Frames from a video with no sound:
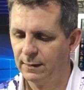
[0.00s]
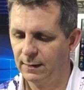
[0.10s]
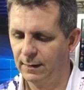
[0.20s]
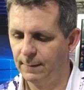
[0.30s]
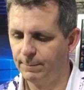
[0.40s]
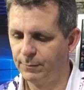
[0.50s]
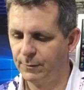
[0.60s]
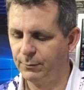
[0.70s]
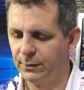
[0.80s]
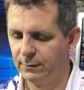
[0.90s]
Oh,
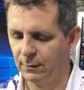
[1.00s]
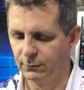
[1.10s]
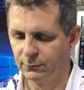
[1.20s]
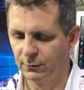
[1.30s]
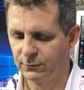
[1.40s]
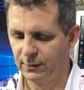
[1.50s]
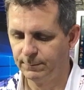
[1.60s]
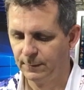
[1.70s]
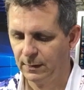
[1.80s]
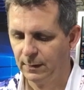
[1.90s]
wrong side.
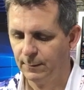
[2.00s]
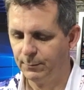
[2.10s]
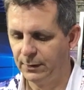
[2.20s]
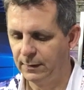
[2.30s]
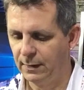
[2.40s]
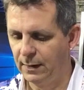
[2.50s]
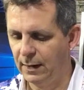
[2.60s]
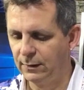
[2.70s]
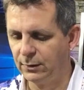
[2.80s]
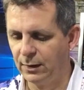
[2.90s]
But
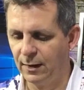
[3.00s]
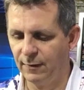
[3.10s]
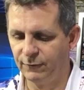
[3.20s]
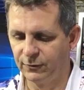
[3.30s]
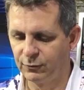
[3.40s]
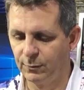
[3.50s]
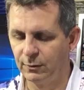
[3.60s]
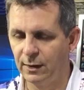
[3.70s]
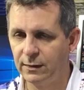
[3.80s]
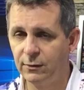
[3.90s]
I love this
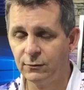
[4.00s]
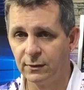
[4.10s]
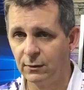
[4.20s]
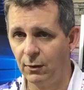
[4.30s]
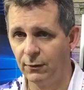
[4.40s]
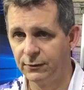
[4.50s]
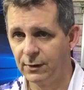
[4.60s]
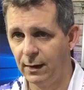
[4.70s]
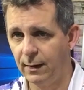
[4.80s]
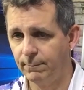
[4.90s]
remote. I use it all the
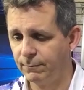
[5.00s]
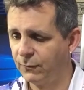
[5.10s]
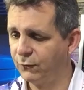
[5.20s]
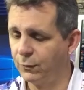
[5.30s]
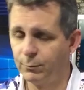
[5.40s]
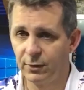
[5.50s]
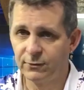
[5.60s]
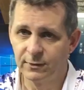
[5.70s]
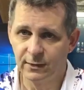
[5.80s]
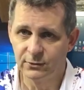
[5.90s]
time for
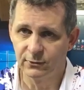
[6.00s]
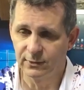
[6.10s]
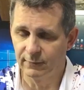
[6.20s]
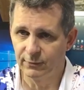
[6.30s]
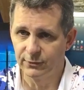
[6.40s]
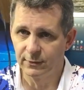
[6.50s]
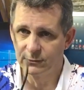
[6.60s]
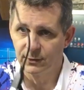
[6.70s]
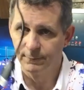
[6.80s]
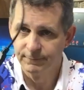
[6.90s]
presentations and everything,
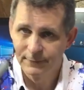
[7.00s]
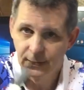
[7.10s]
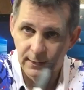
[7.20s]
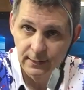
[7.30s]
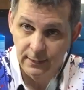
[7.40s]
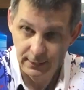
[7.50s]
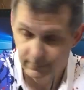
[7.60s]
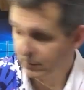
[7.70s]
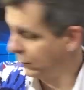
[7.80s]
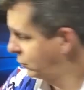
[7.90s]
so
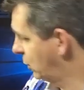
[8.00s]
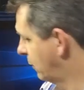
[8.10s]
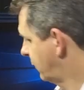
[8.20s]
I'm gonna go charge